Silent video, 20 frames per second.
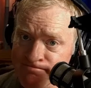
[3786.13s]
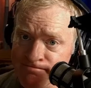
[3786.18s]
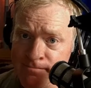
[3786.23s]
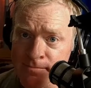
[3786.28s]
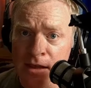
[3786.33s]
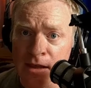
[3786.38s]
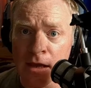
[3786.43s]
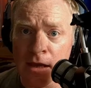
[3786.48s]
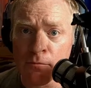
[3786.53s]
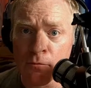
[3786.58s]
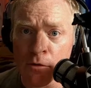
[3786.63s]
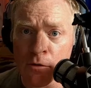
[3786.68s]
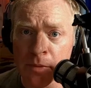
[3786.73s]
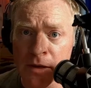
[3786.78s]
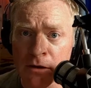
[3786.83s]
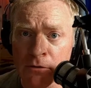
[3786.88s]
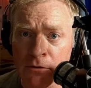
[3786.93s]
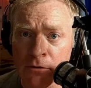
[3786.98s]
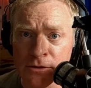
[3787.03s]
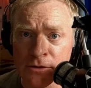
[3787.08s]
hey, more
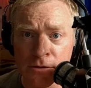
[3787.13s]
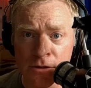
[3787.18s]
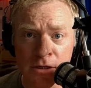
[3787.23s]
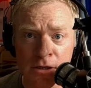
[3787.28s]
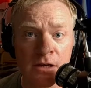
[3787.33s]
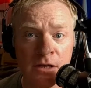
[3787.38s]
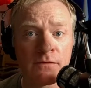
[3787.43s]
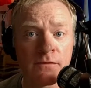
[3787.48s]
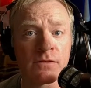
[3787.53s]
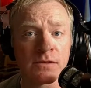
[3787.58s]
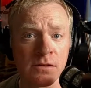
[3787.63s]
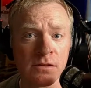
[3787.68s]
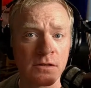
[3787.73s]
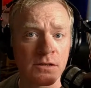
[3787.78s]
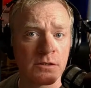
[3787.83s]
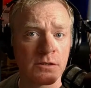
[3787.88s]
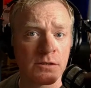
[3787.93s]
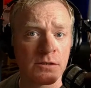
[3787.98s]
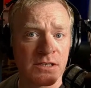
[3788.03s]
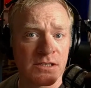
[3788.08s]
power to you, as long
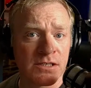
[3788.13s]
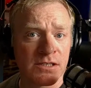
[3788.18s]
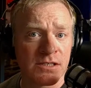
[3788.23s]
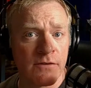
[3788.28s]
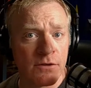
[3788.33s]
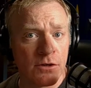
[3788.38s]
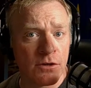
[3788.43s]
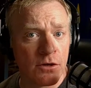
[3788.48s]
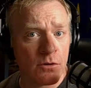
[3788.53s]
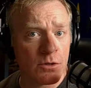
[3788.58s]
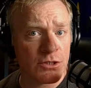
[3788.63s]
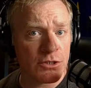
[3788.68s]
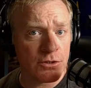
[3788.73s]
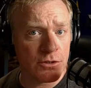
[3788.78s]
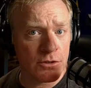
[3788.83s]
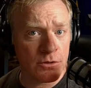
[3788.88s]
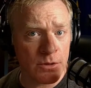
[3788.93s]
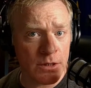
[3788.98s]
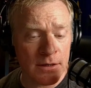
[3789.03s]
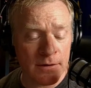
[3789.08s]
as you're being safe and you know what you're
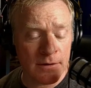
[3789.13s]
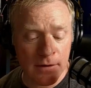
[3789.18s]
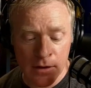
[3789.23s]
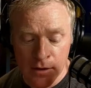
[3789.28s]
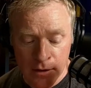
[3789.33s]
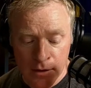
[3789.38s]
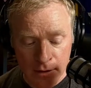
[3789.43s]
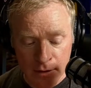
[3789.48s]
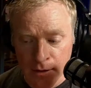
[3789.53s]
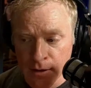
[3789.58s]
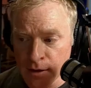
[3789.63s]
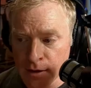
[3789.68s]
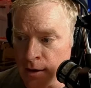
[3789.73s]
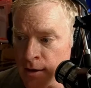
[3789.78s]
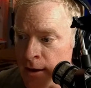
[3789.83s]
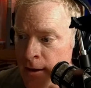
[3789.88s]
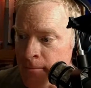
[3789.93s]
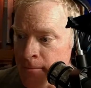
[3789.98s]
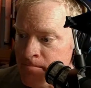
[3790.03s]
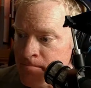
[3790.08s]
doing.
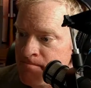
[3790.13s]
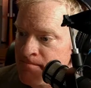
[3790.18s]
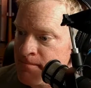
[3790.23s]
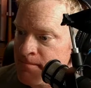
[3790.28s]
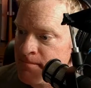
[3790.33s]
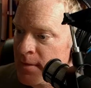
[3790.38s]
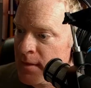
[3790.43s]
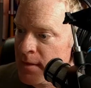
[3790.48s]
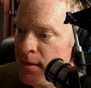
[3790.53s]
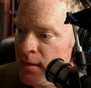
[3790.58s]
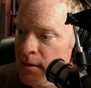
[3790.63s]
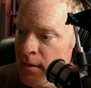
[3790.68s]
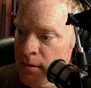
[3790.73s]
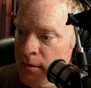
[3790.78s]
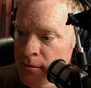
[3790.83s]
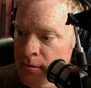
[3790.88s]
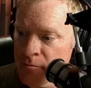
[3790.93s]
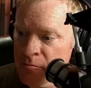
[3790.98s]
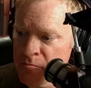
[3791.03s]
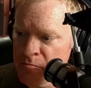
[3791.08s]

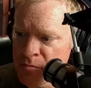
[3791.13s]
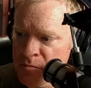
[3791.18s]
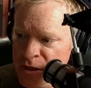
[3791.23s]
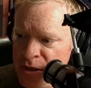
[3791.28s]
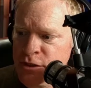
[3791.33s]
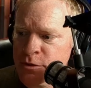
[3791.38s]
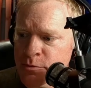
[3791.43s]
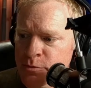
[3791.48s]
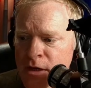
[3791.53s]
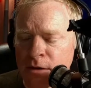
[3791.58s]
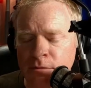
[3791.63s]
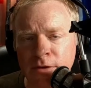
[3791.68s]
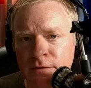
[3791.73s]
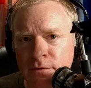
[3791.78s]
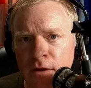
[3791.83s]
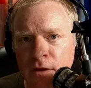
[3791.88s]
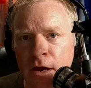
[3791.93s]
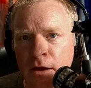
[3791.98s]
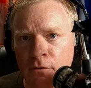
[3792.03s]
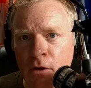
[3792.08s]
But you should probably
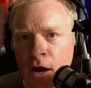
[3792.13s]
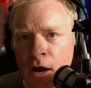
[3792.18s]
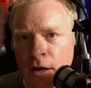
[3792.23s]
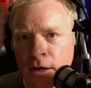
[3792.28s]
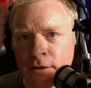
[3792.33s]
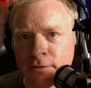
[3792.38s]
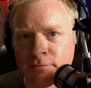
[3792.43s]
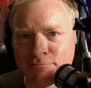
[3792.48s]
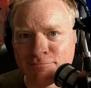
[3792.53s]
fly a rocket.